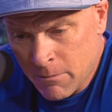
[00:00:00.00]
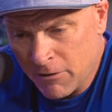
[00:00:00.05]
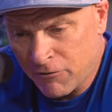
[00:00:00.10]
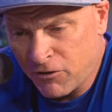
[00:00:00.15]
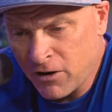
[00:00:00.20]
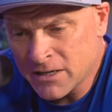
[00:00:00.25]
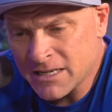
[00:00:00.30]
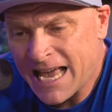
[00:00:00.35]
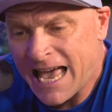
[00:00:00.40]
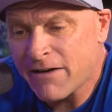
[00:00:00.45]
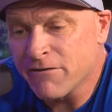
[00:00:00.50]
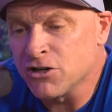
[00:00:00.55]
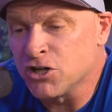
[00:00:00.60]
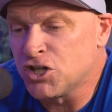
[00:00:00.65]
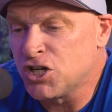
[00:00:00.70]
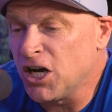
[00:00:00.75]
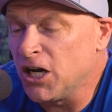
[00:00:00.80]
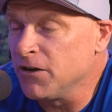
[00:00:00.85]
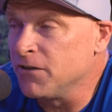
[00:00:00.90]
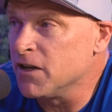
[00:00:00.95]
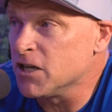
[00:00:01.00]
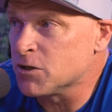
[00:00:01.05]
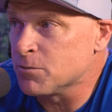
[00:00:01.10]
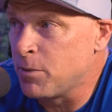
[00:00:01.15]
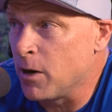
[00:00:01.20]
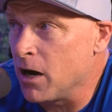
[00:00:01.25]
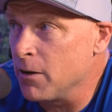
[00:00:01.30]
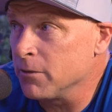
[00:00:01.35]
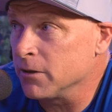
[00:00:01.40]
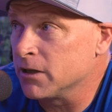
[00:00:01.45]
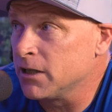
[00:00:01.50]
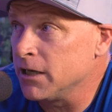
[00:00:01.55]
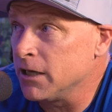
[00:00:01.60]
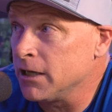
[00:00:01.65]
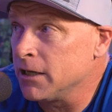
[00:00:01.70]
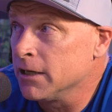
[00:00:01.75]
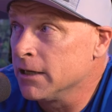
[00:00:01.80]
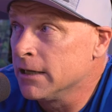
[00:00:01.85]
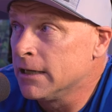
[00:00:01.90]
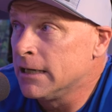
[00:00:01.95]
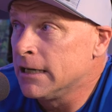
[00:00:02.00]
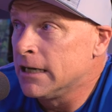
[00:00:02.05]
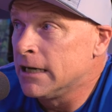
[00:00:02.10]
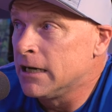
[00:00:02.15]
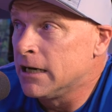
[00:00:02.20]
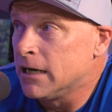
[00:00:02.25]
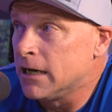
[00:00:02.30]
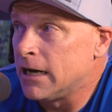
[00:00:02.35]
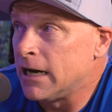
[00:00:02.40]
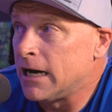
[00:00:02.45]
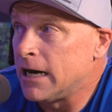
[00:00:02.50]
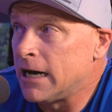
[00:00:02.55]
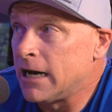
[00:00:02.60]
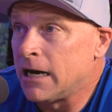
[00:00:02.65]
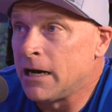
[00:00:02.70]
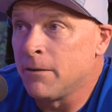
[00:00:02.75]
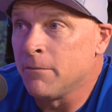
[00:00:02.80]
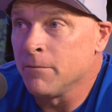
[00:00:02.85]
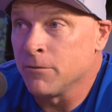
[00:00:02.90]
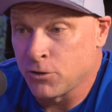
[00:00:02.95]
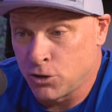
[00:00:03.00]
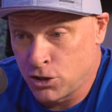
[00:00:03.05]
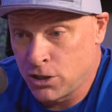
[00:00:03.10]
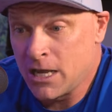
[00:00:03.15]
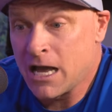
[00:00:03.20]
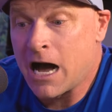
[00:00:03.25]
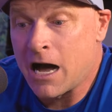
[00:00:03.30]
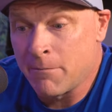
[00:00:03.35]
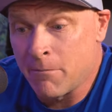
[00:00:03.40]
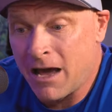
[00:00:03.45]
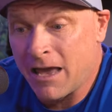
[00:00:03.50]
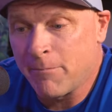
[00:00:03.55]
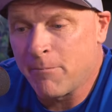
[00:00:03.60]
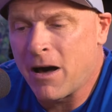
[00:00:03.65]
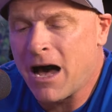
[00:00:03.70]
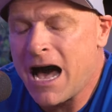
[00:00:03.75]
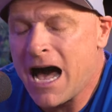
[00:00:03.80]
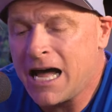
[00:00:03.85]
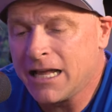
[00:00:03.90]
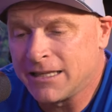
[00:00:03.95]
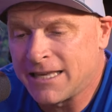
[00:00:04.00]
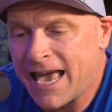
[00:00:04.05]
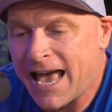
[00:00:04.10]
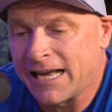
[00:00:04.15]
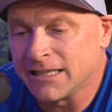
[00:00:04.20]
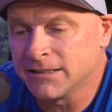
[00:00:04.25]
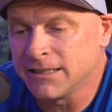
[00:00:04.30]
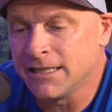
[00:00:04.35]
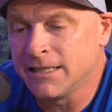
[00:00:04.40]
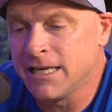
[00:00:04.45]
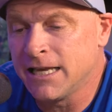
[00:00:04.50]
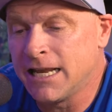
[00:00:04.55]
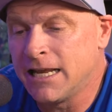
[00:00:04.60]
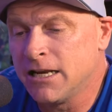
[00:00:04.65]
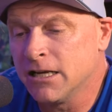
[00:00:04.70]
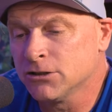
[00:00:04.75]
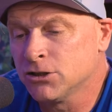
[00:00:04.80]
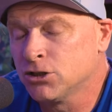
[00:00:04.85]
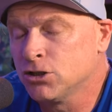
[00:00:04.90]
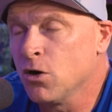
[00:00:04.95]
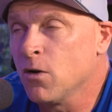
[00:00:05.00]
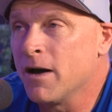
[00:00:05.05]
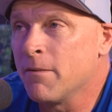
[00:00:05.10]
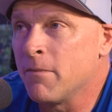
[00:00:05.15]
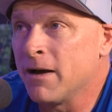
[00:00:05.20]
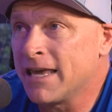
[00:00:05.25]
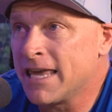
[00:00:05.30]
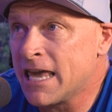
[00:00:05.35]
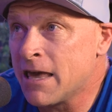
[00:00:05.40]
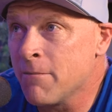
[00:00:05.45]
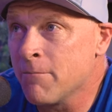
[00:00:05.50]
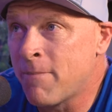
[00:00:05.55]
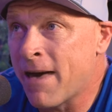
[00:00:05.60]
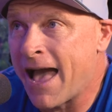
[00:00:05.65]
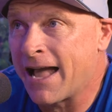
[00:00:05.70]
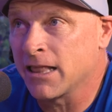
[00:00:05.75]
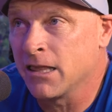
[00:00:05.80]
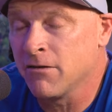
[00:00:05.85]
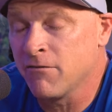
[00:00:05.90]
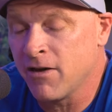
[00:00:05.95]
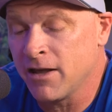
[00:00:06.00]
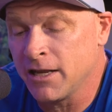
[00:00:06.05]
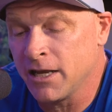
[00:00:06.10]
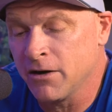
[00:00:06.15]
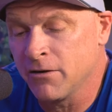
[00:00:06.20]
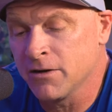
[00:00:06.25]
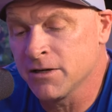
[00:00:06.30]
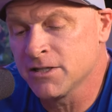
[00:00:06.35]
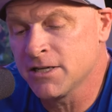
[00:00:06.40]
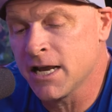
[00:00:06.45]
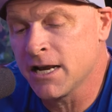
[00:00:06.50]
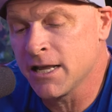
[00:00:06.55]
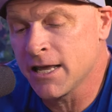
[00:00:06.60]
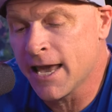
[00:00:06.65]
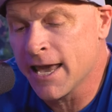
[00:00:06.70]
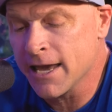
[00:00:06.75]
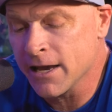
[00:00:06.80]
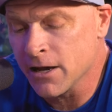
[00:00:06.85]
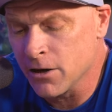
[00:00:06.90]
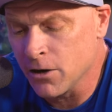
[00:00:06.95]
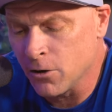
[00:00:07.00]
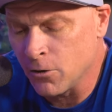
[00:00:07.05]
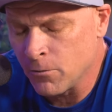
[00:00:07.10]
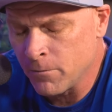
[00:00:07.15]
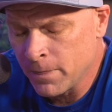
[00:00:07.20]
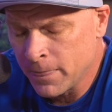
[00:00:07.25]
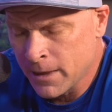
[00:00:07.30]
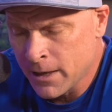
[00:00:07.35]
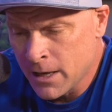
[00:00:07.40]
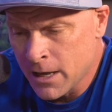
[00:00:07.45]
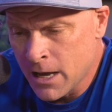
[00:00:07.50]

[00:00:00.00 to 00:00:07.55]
My friends, I haven't shared this publicly um, on my podcast. I did so at my impact event here in San Diego.